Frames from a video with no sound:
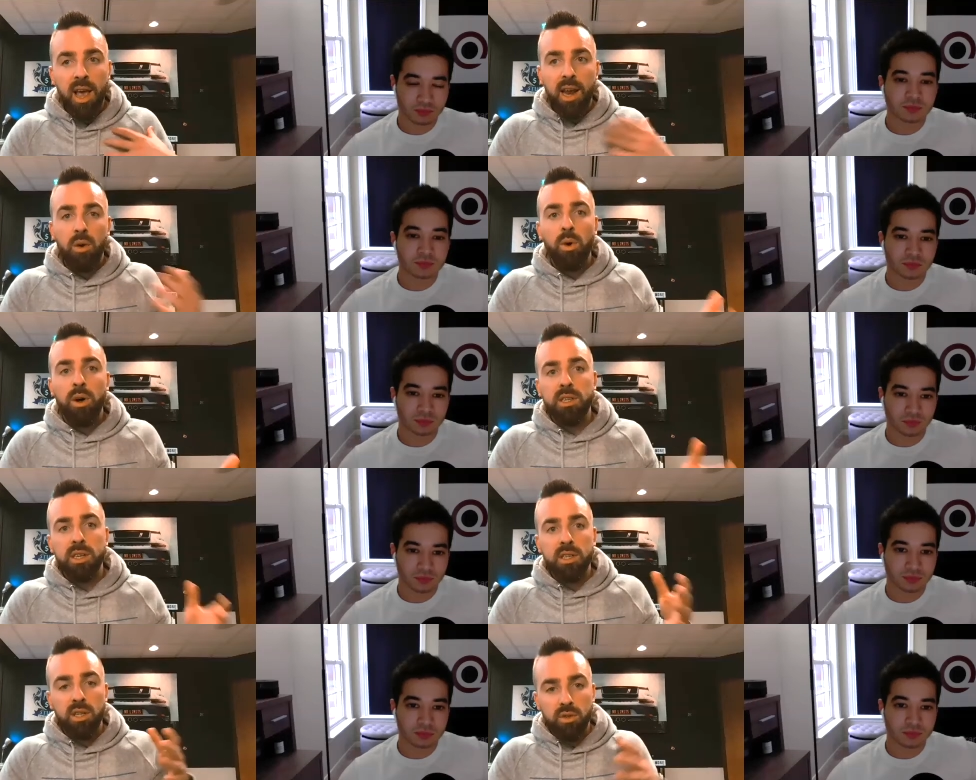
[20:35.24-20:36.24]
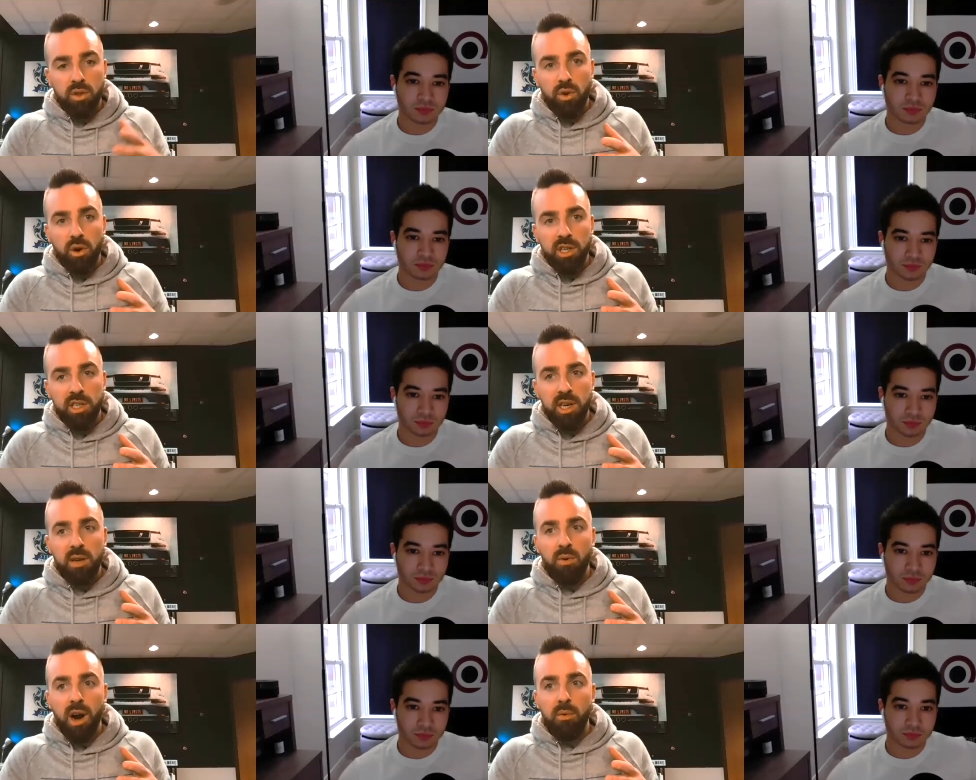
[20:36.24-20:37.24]
Speaker 1: it wasn't until New York City
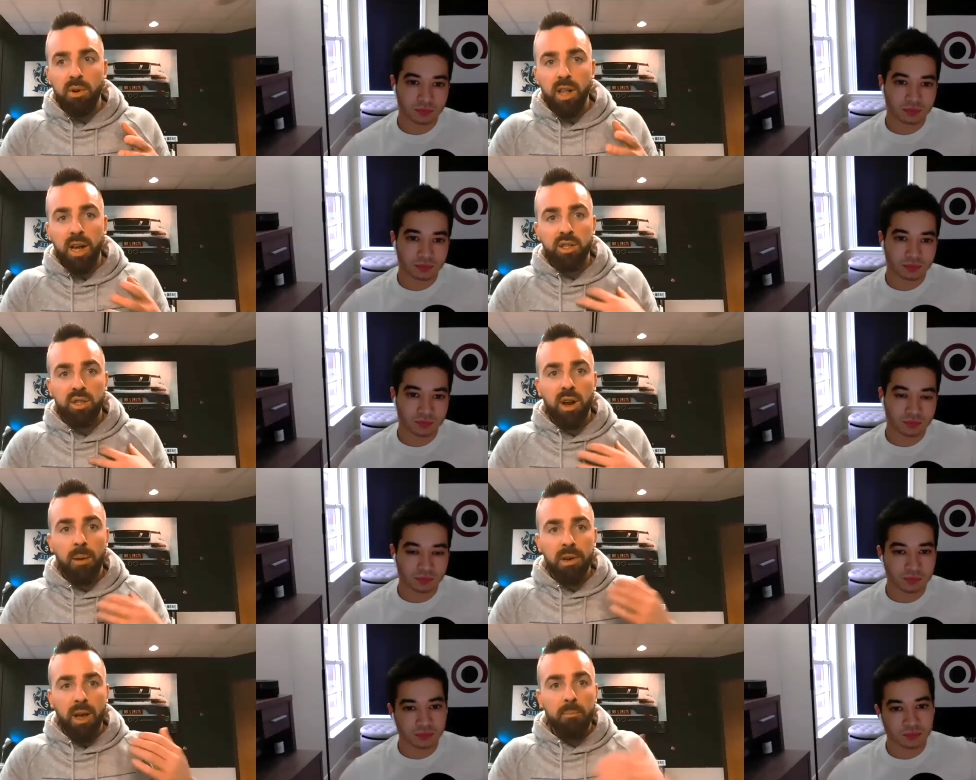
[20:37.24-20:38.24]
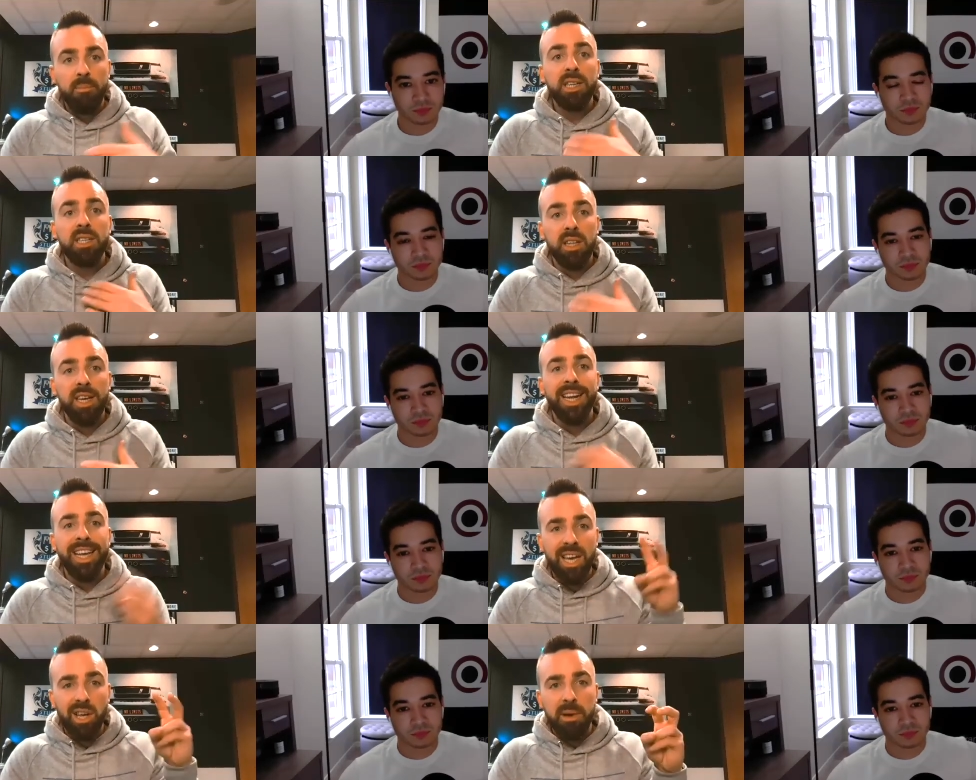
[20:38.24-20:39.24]
where I realized, dude, I'm gonna, I'm basically gonna
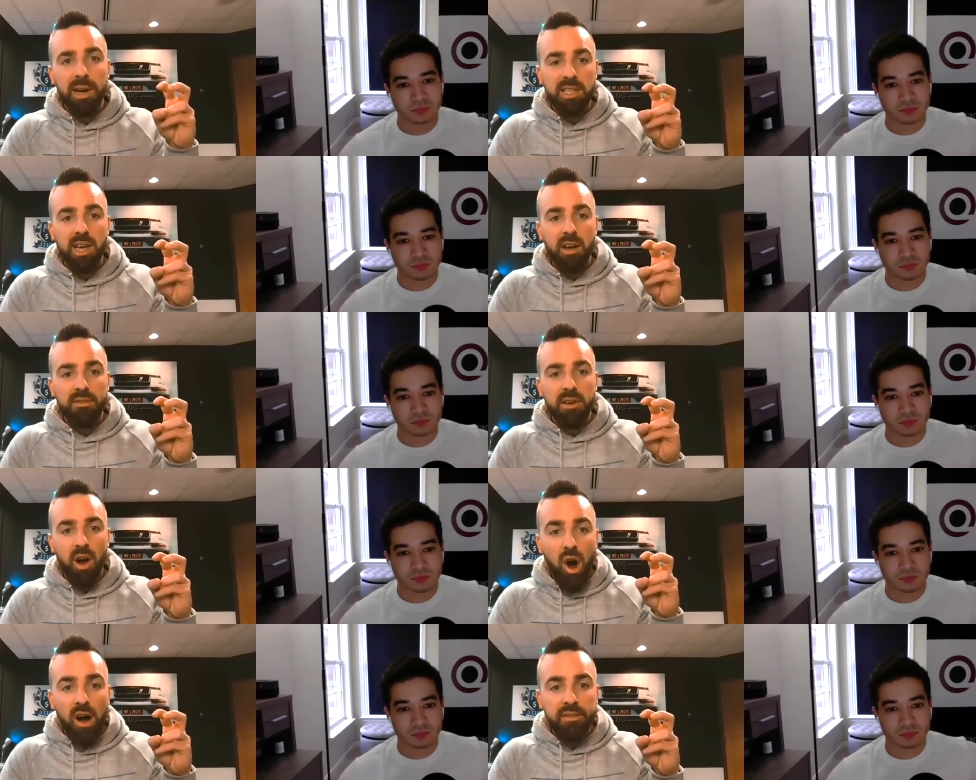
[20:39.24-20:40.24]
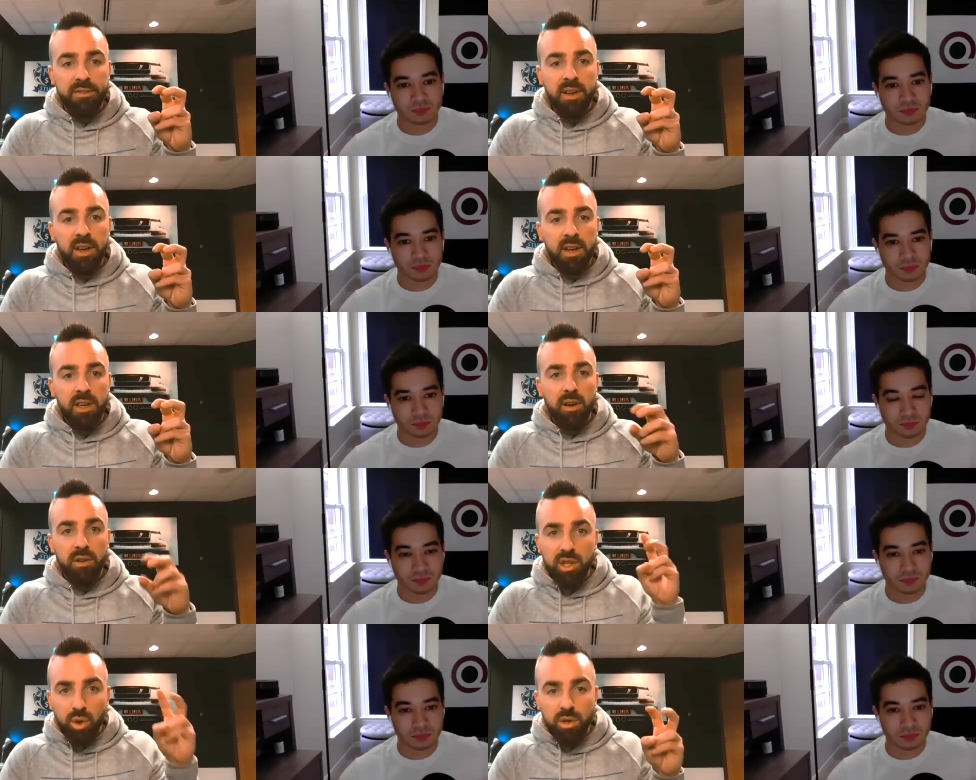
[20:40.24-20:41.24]
kill myself off. You know, the
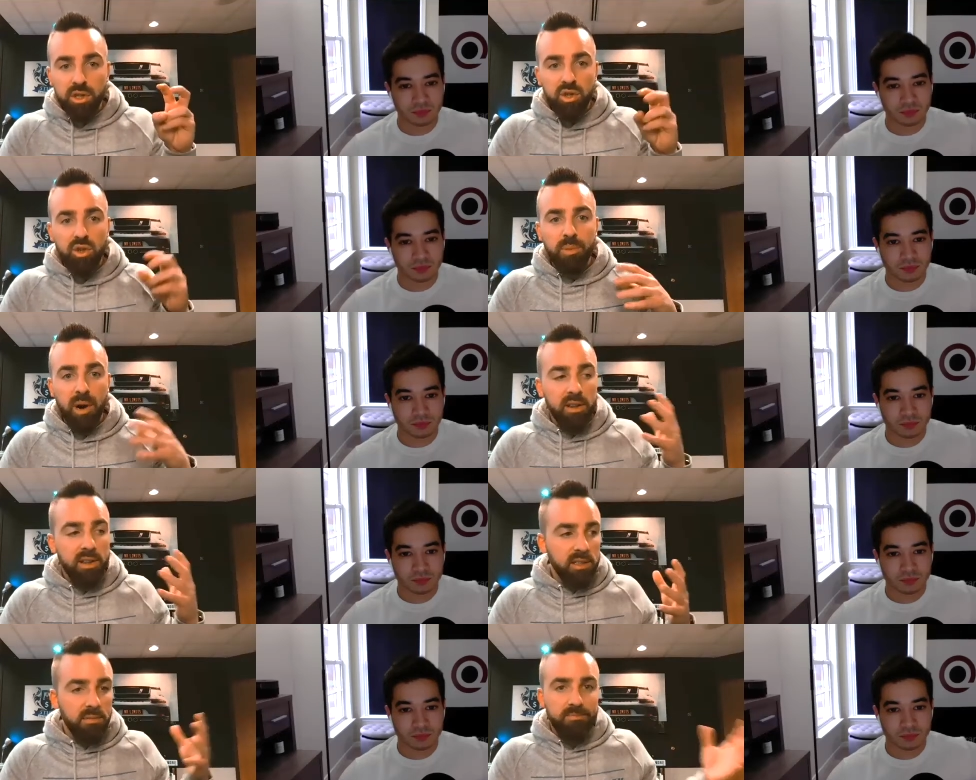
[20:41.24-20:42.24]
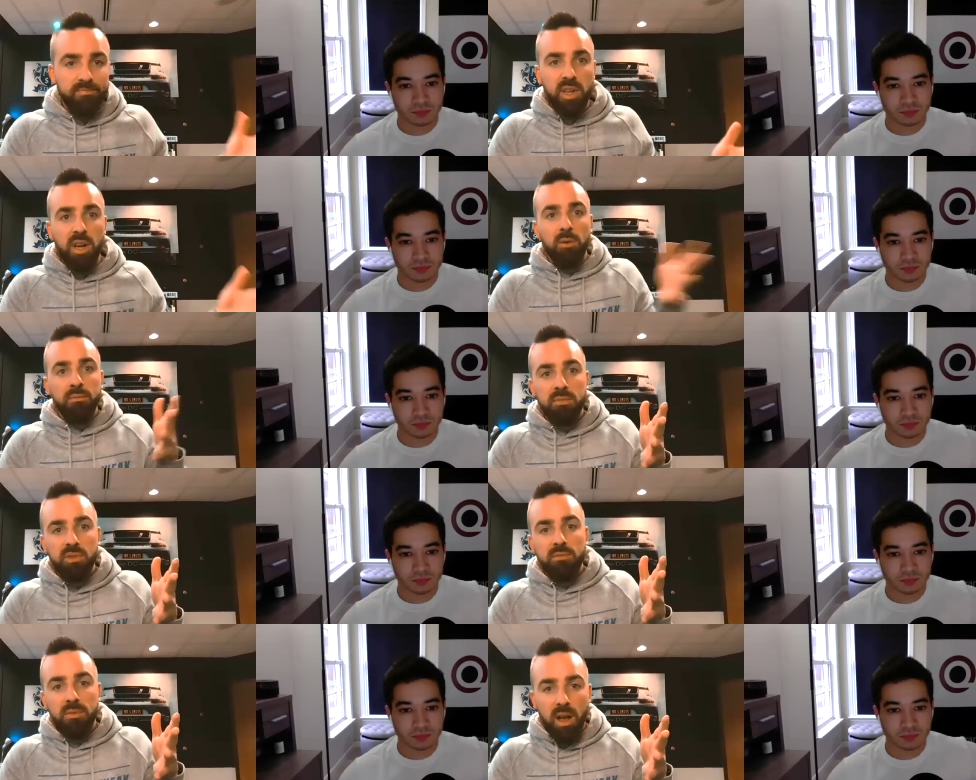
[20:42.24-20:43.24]
Jordan Stupar that's, you know,
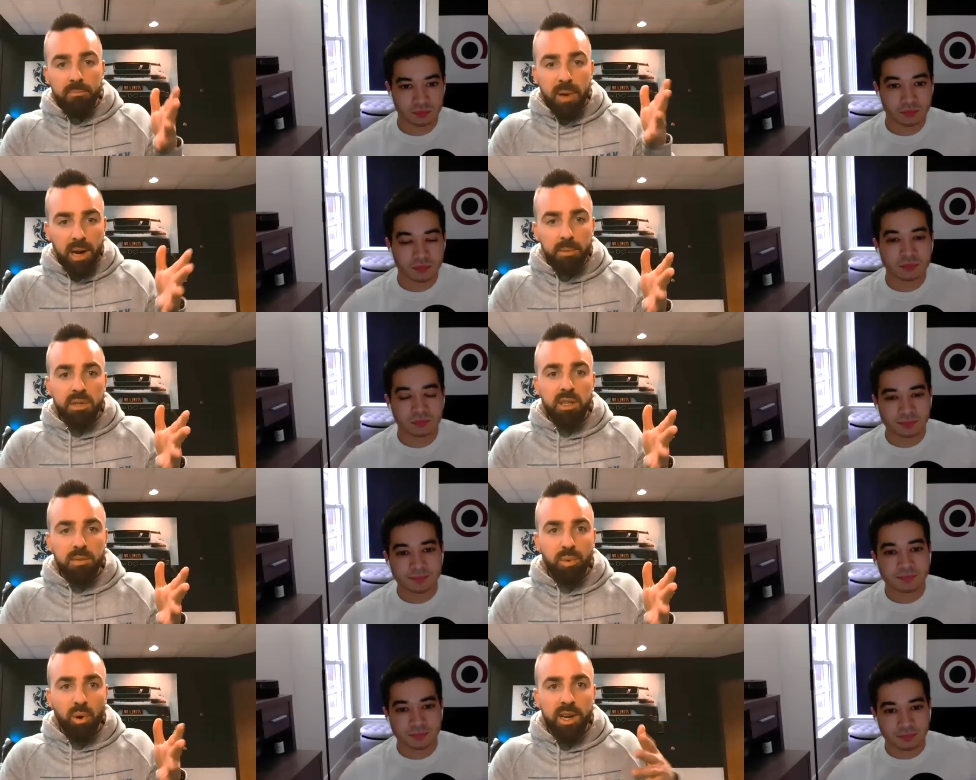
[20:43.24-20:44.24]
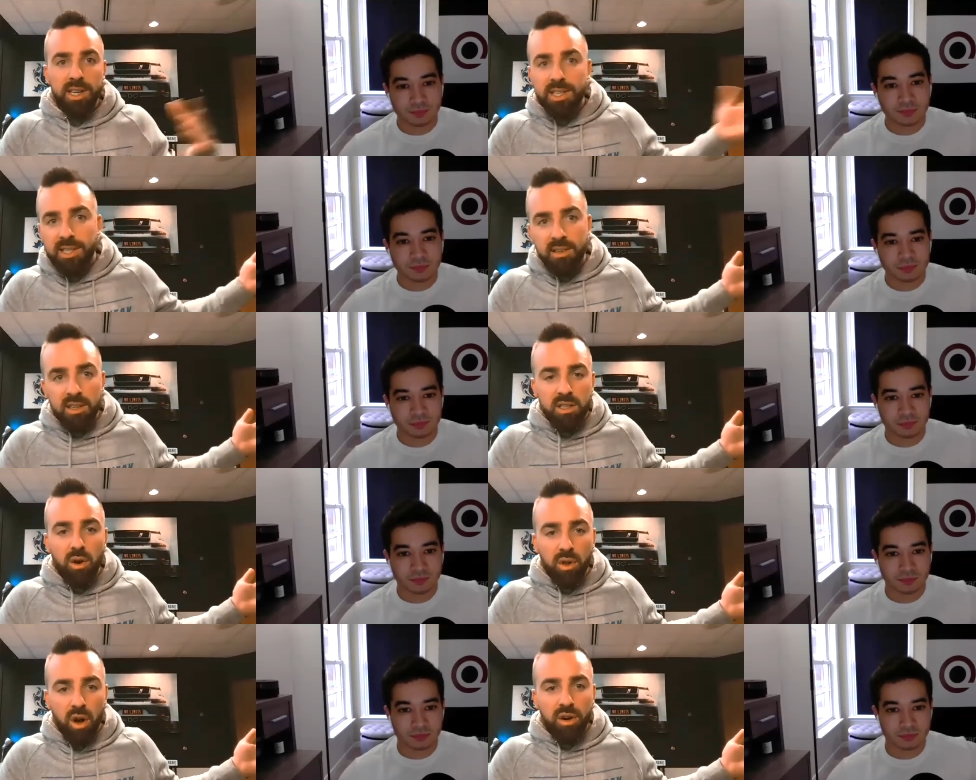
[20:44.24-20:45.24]
been up to this point, he's he's no
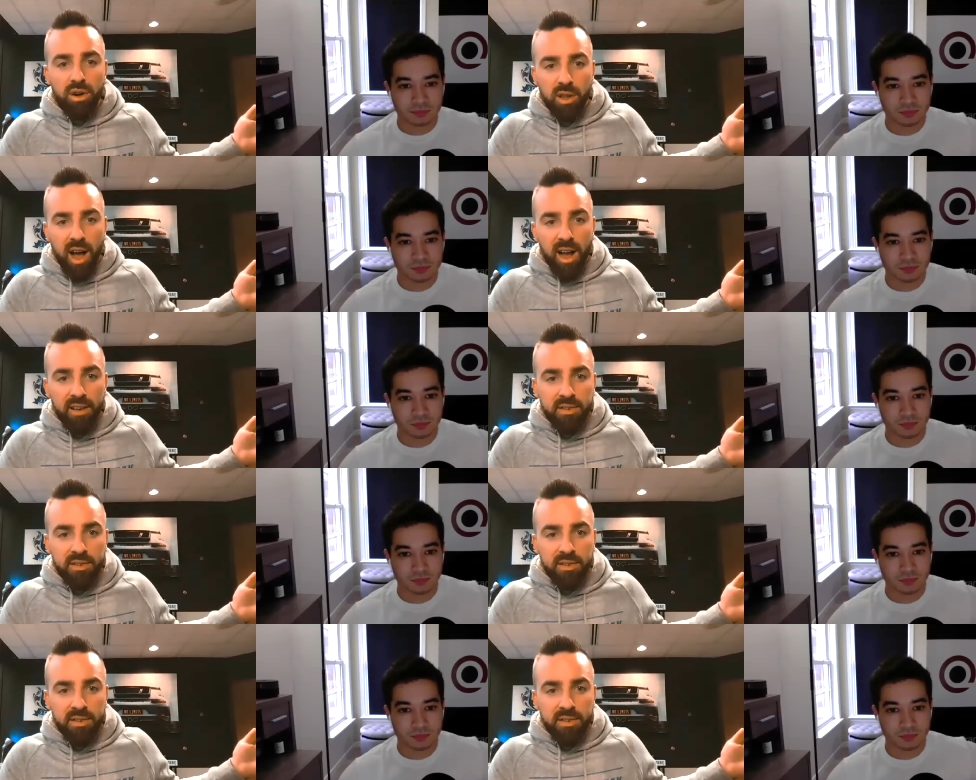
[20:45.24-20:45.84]
longer alive.